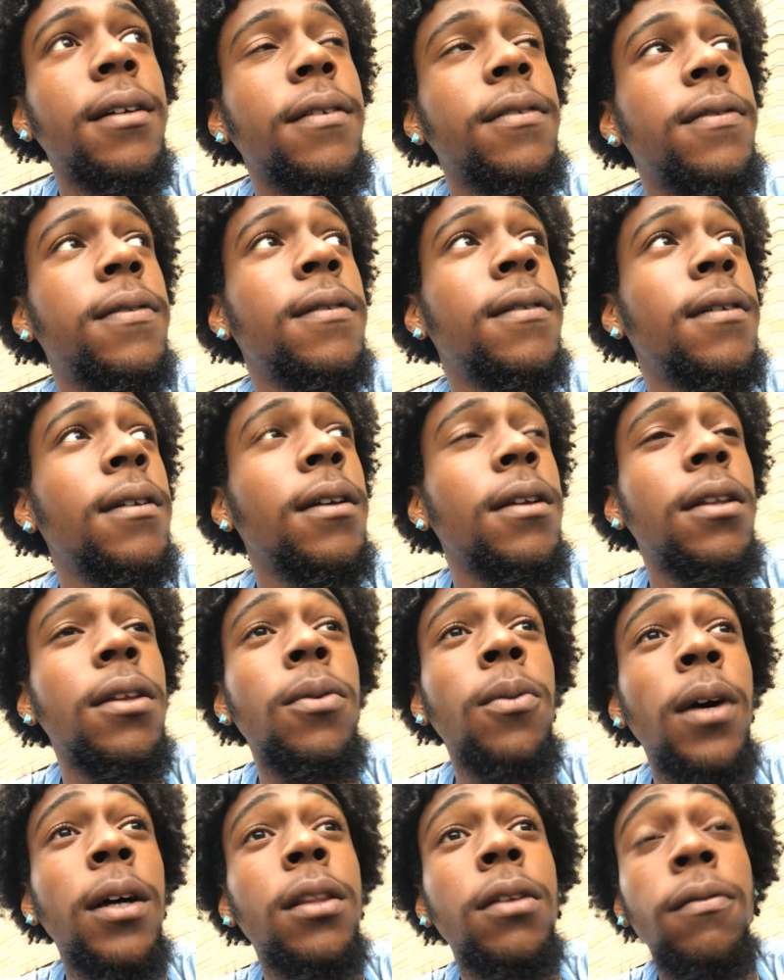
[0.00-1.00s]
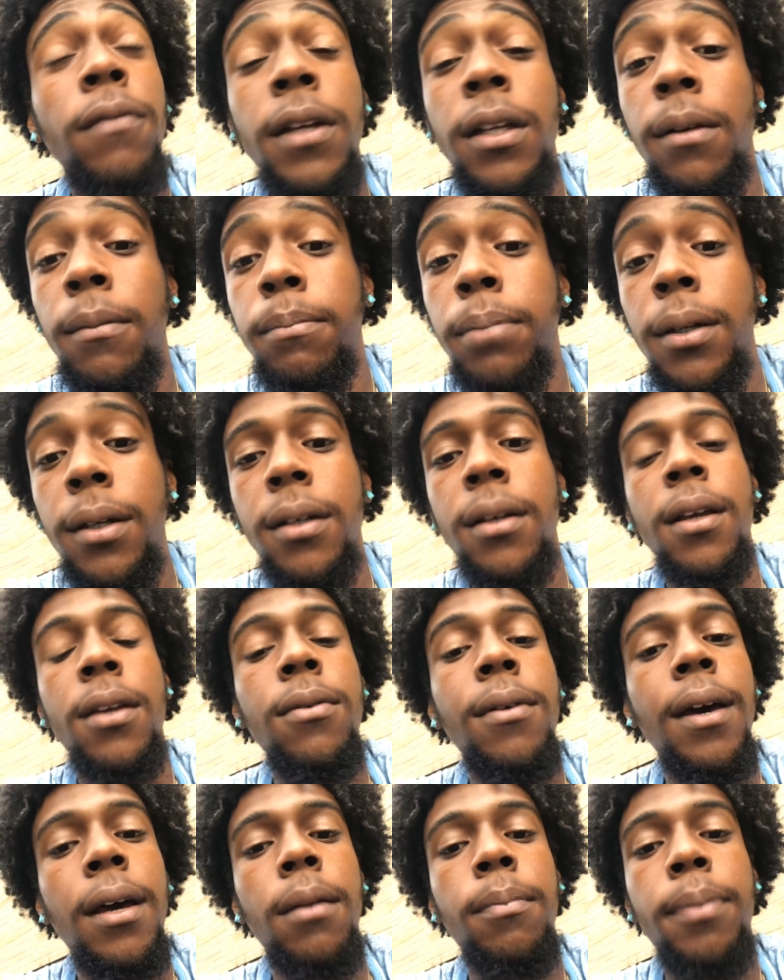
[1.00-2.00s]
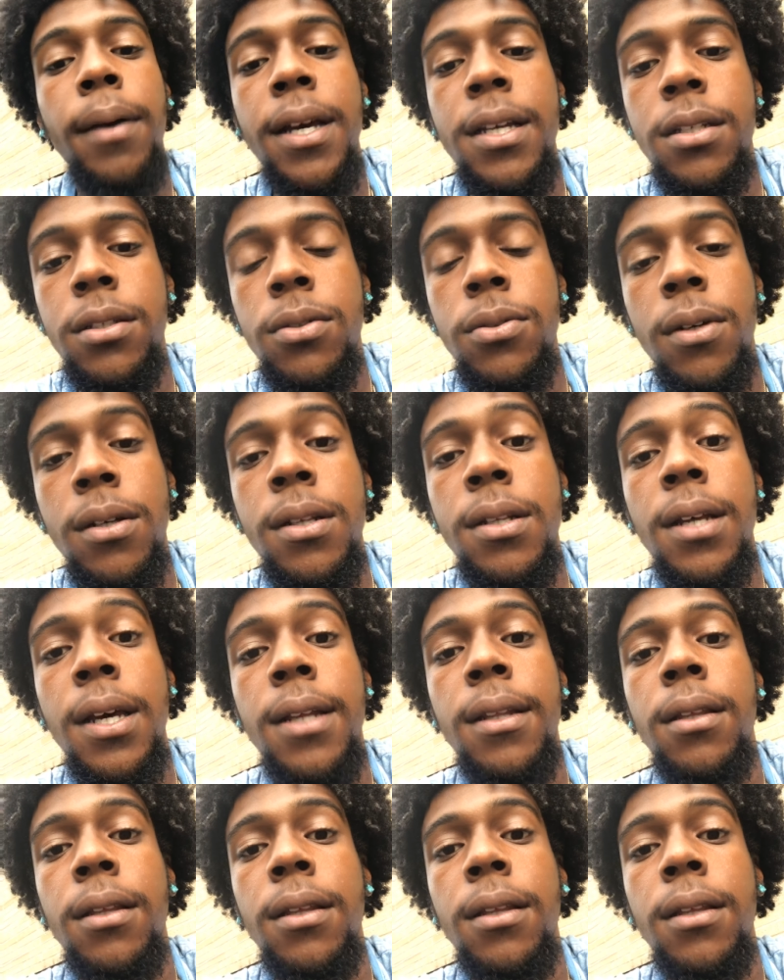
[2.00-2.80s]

if you want to read a book and you had a passion towards that,